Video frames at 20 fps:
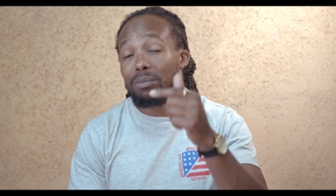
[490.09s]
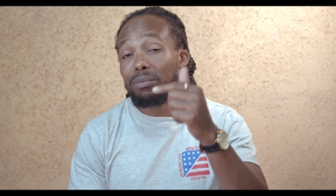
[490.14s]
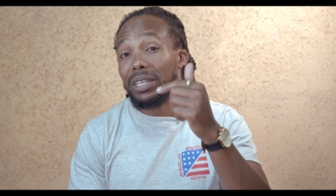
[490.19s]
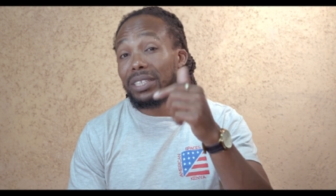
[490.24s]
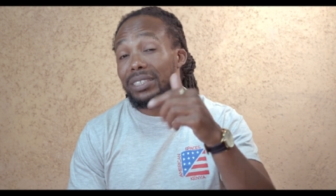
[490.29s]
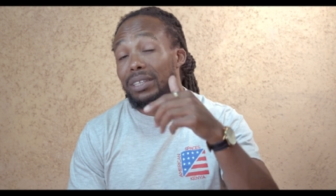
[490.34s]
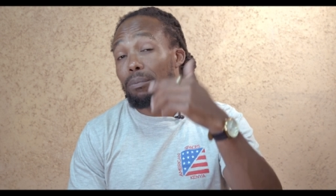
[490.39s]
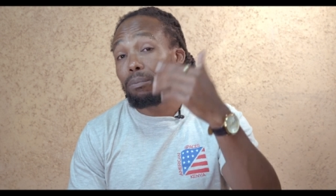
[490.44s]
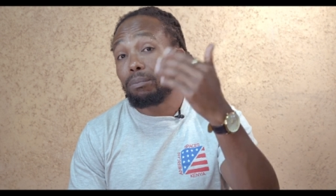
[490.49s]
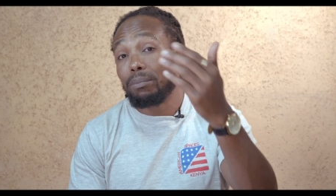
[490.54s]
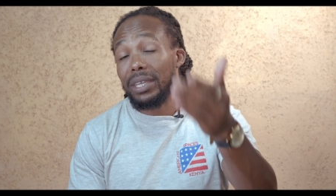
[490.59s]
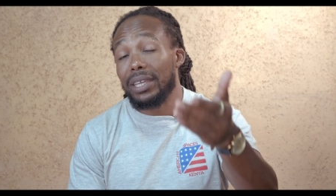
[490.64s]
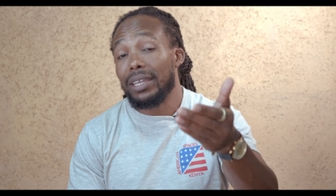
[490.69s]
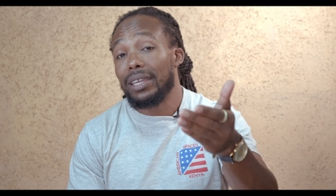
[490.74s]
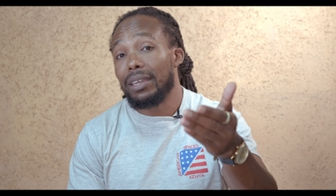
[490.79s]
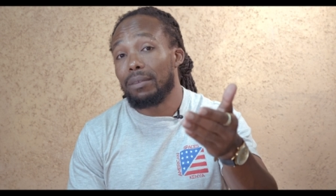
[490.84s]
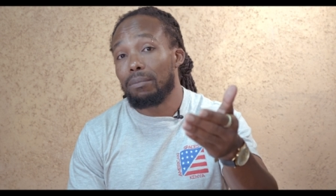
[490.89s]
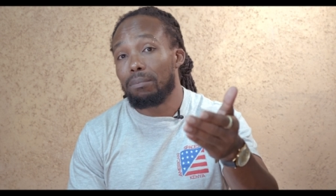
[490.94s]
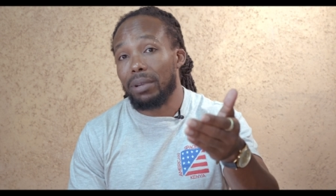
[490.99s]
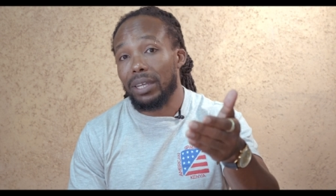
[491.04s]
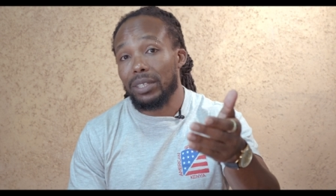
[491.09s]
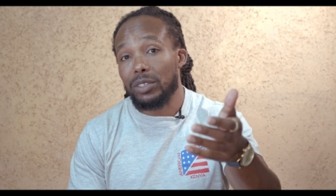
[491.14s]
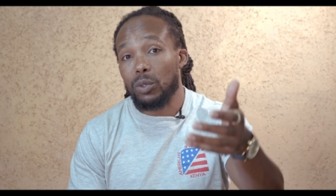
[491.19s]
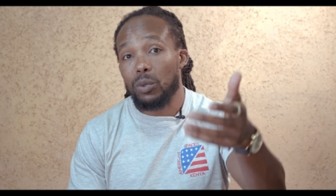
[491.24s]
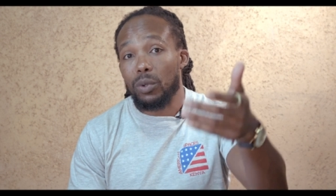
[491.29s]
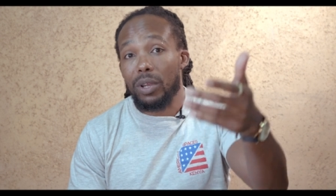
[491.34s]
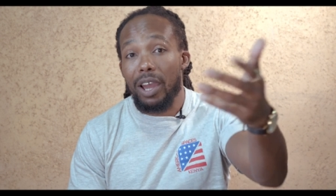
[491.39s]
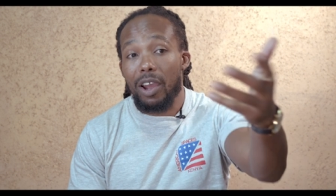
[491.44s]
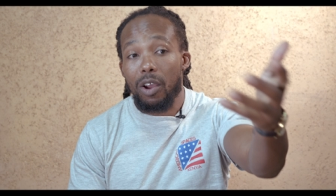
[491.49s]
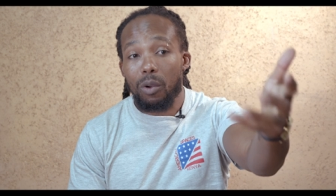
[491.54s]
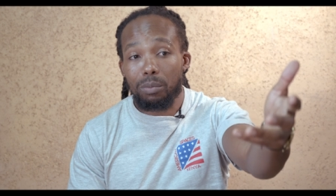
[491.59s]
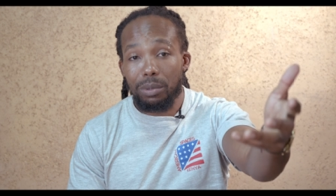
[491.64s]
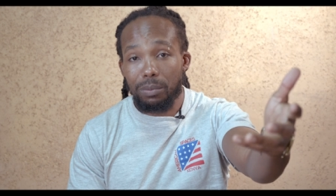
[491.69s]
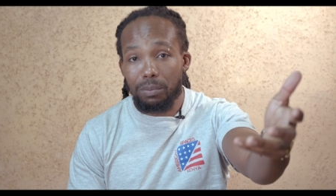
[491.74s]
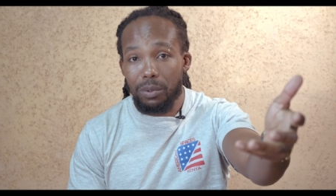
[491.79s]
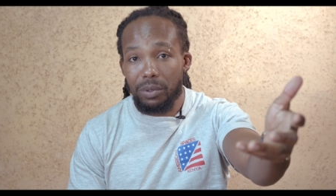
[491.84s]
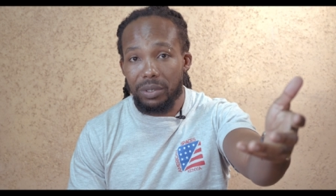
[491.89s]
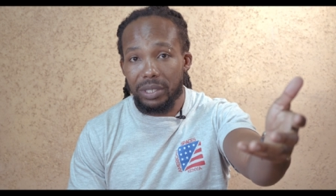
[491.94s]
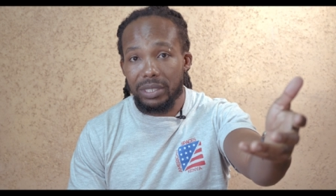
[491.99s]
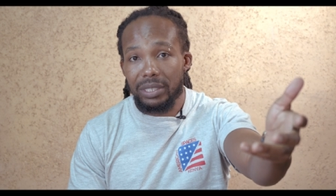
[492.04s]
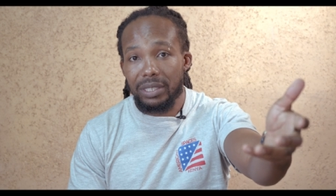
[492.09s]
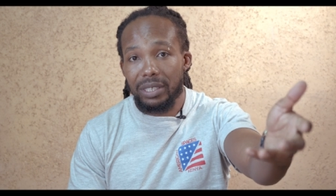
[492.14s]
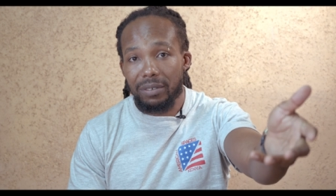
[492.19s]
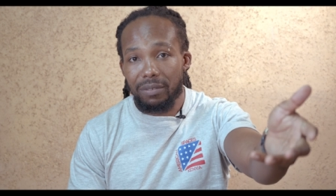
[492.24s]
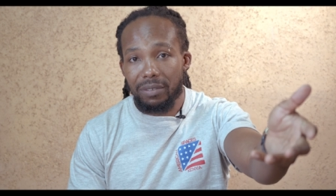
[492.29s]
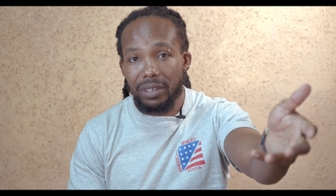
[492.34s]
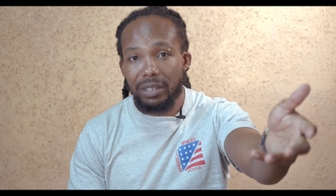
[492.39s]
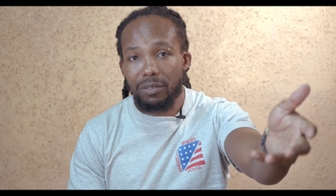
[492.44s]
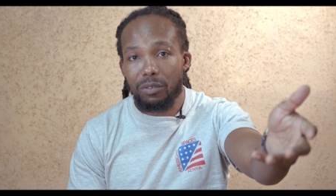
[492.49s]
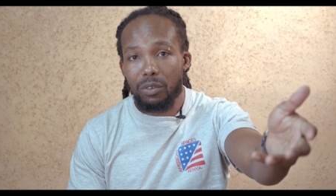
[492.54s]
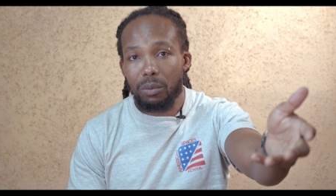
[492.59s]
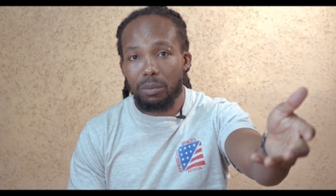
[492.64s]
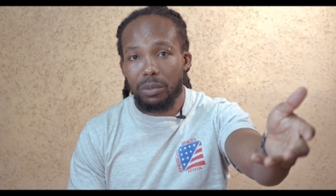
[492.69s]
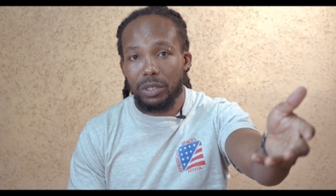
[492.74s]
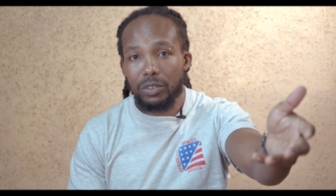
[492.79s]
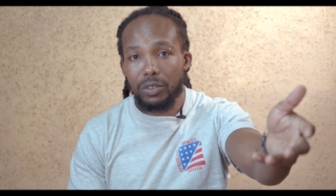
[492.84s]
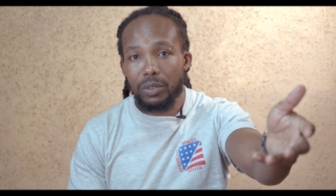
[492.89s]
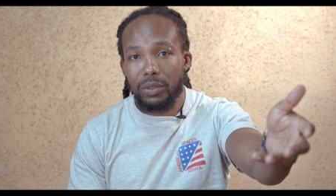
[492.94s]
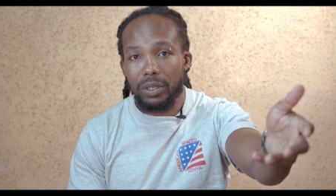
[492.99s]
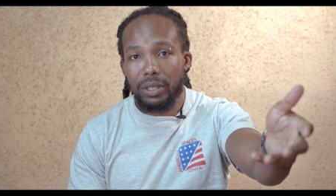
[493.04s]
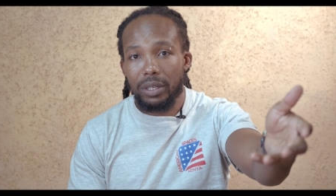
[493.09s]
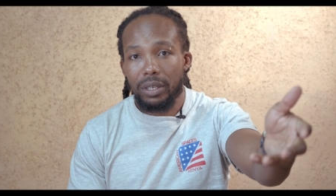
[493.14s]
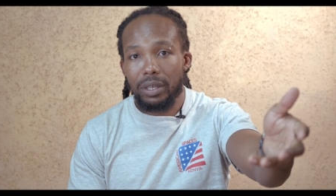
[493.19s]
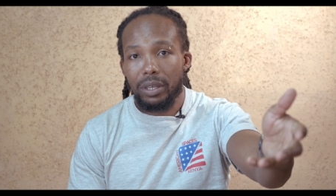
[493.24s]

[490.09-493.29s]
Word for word: makes a big impact on how people receive the information.